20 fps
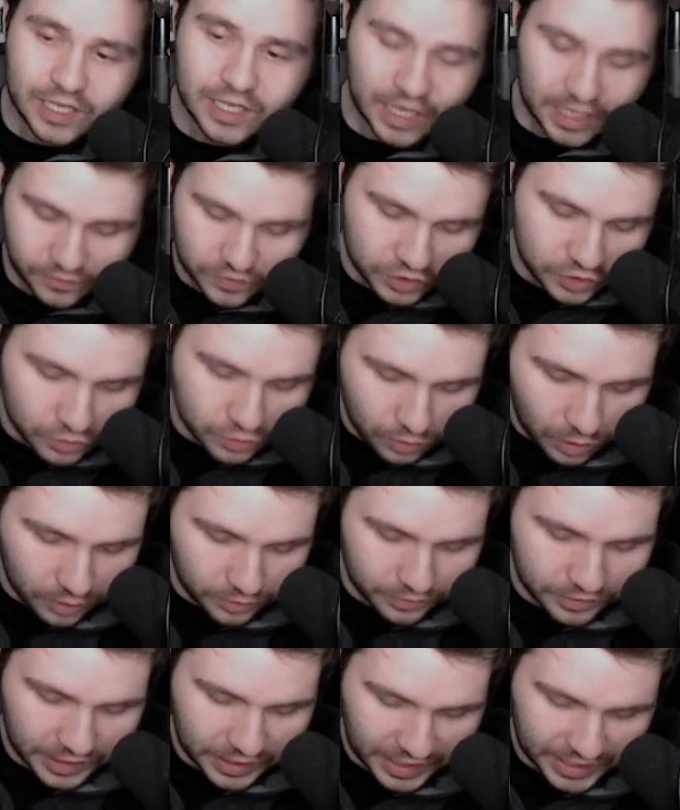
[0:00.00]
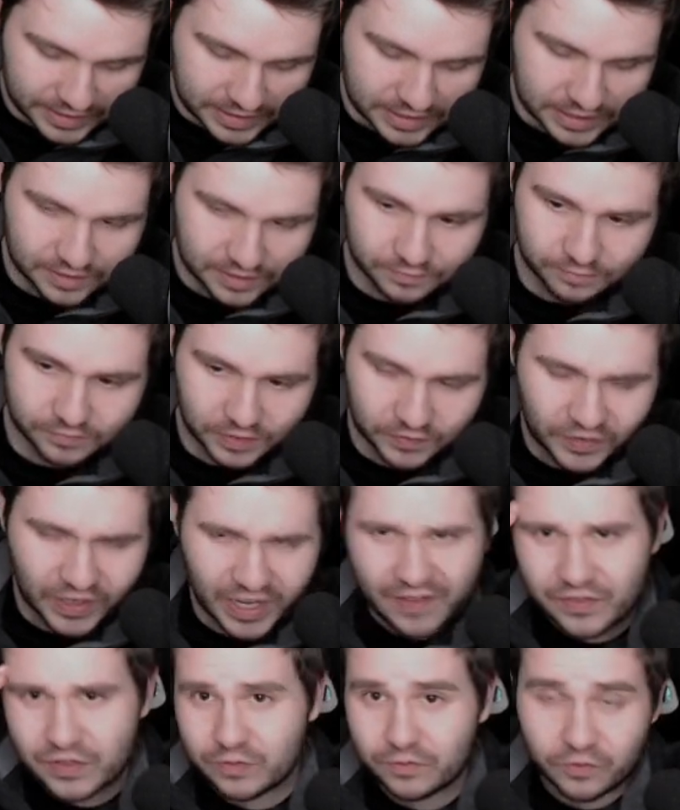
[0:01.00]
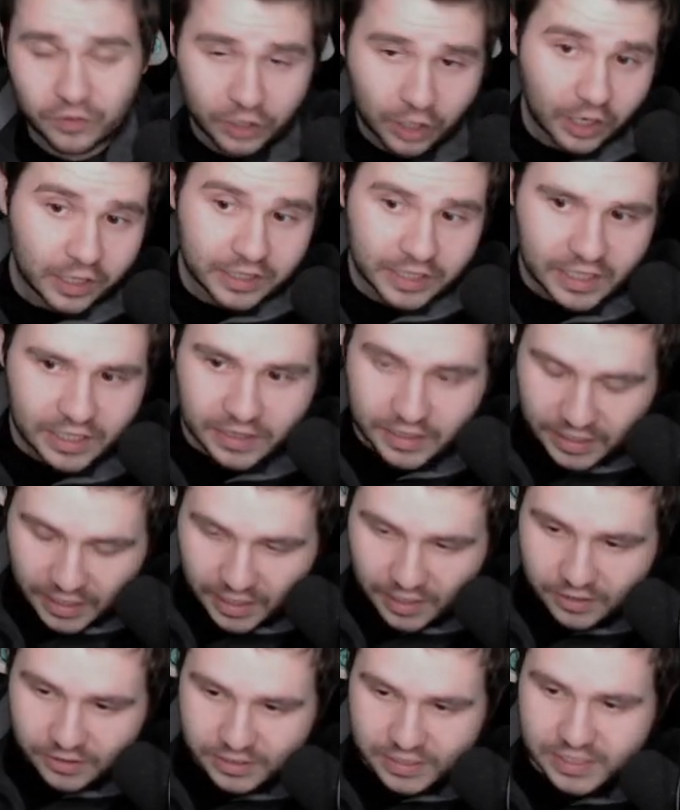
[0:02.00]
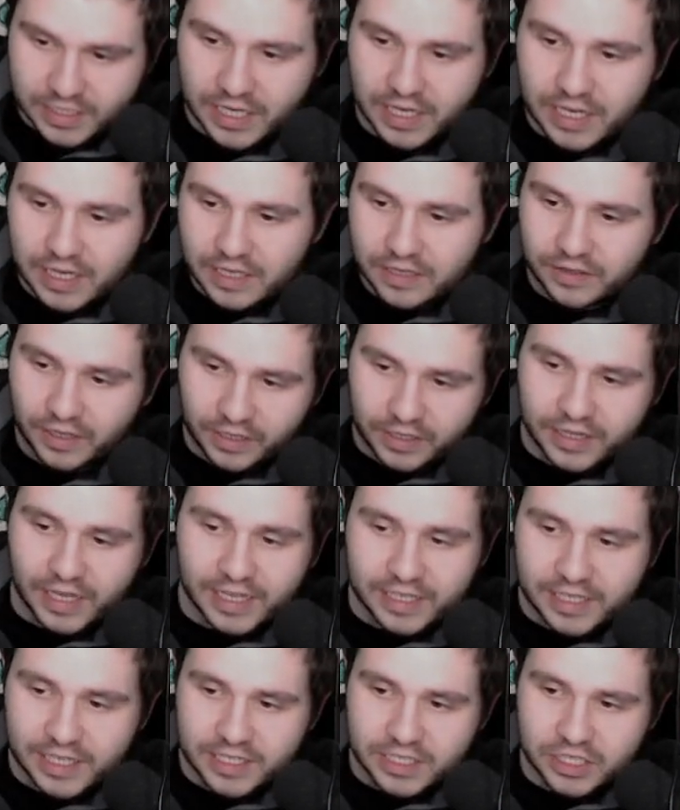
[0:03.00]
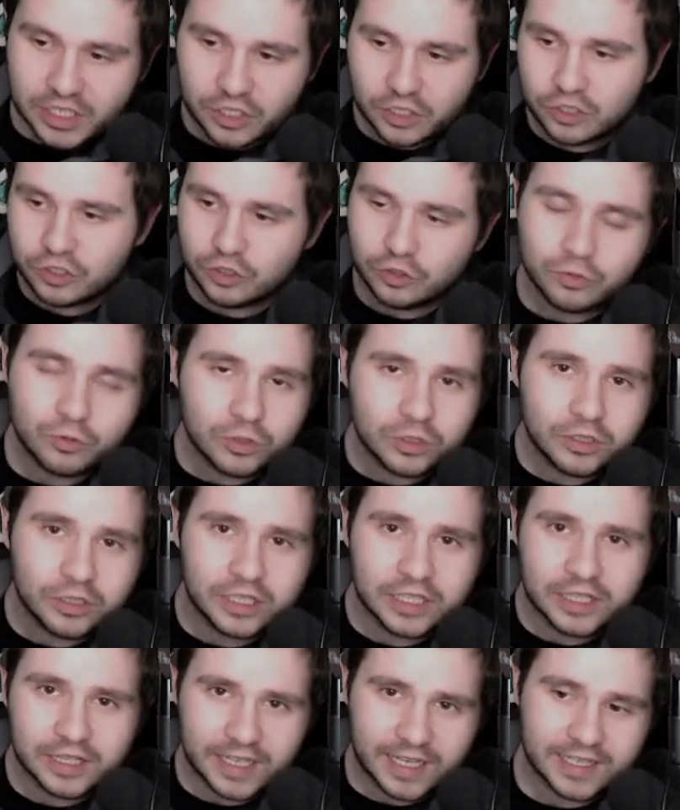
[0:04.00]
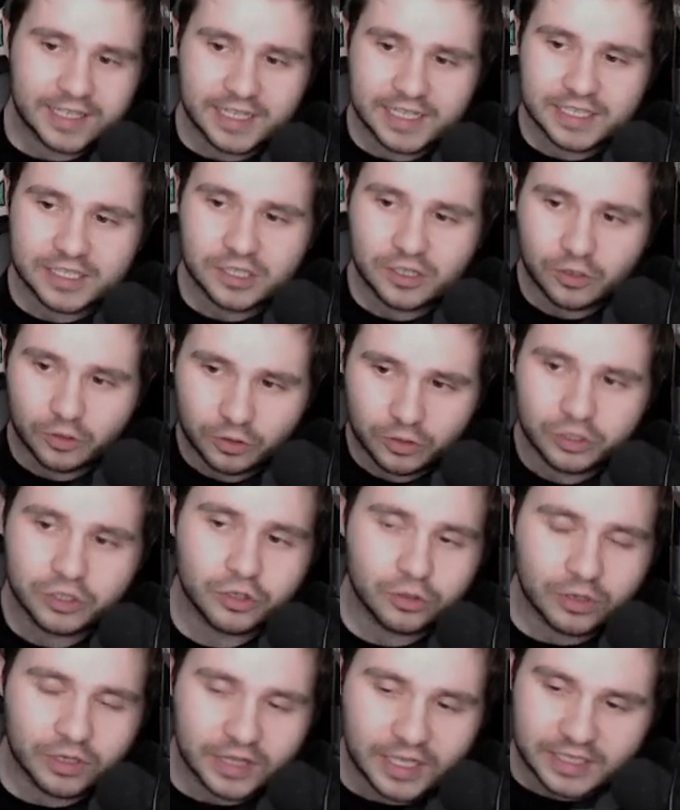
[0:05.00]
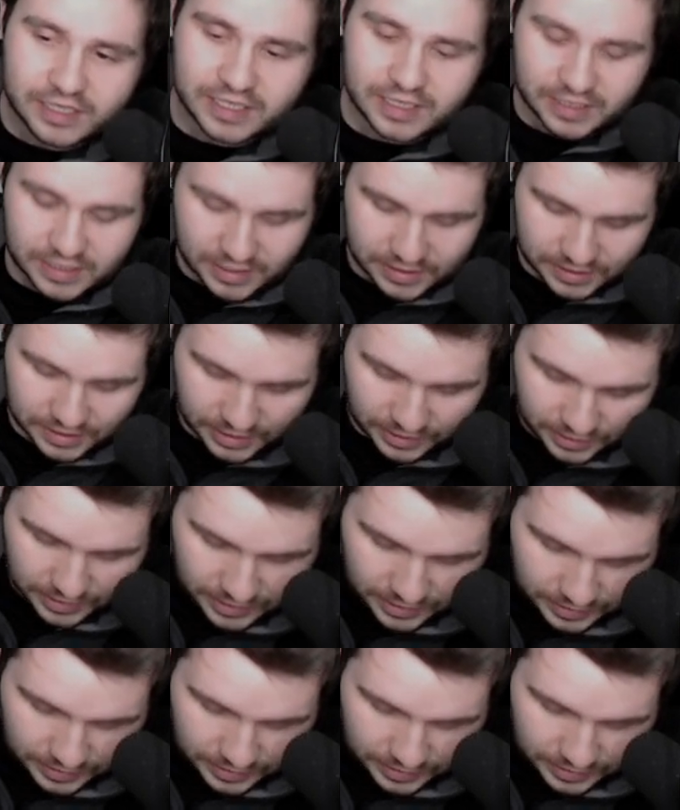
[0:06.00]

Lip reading: And if you do all that, if I haven't forgotten anything else, then in that case, you will, earn your 1000 CC.